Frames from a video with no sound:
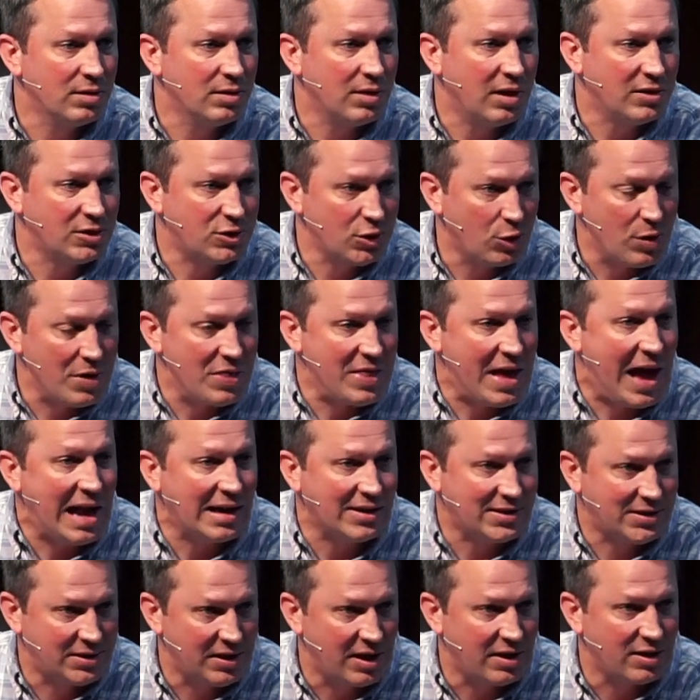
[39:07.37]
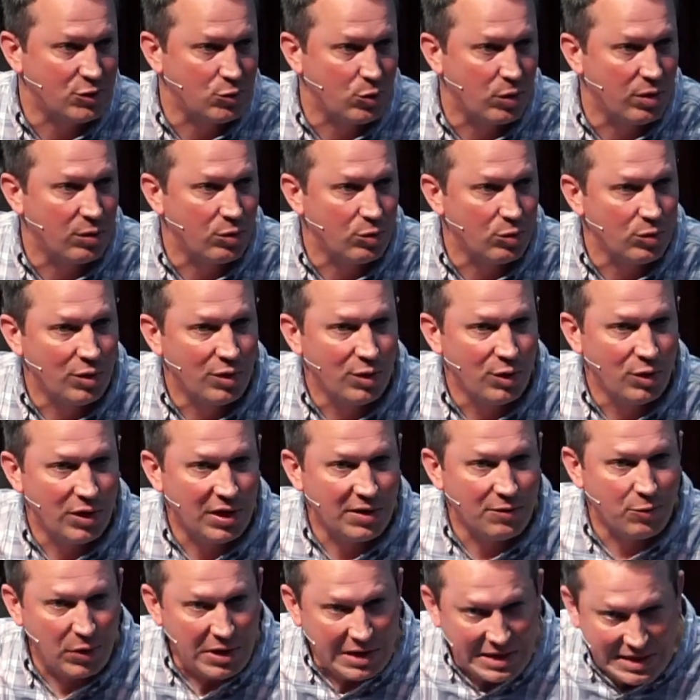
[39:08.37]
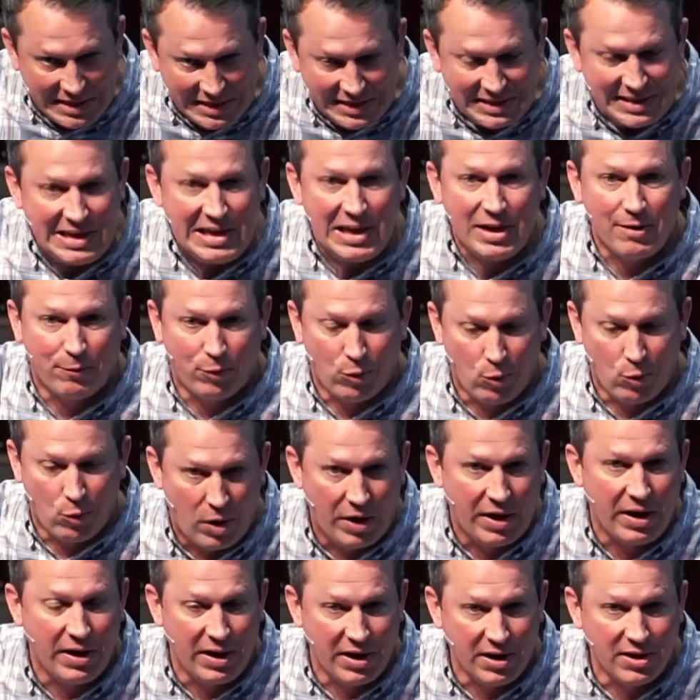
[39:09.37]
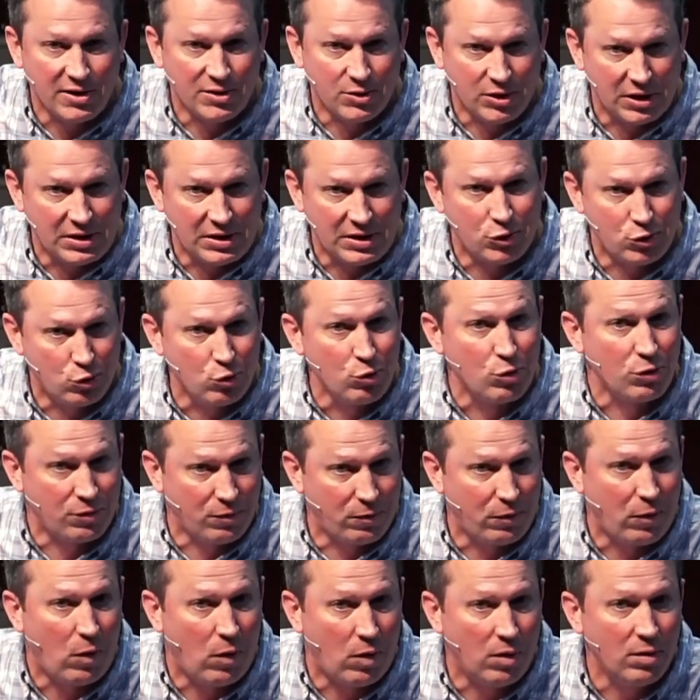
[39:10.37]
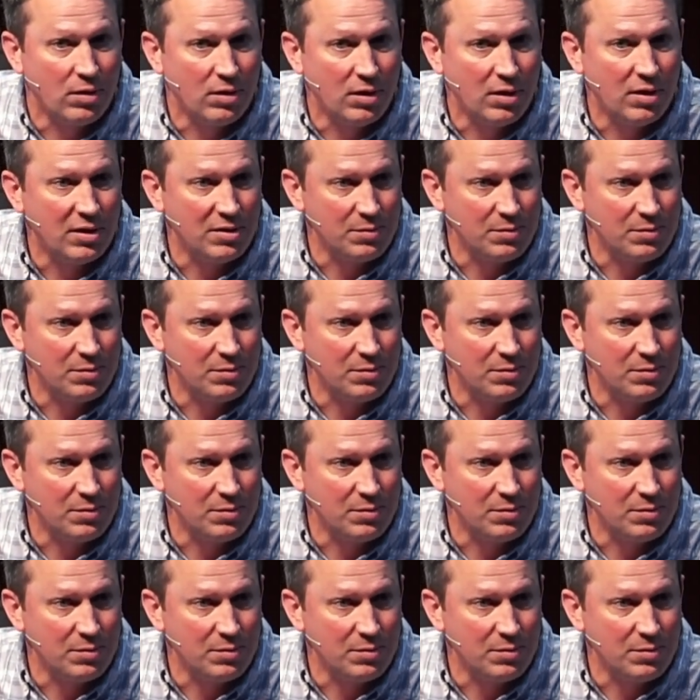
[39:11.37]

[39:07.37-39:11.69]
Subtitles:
And so in that sense, if we see it for what it is, it's truthful.